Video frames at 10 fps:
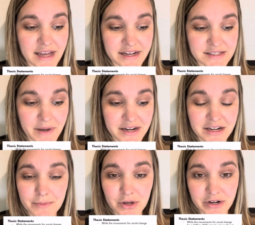and expanded
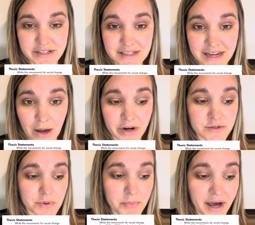communities and
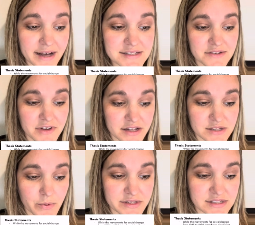networks were positive
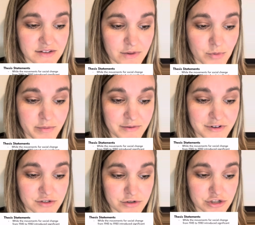consequences of the movement
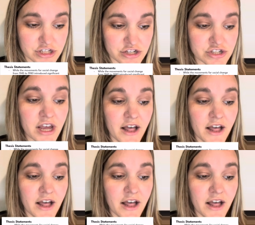for social change,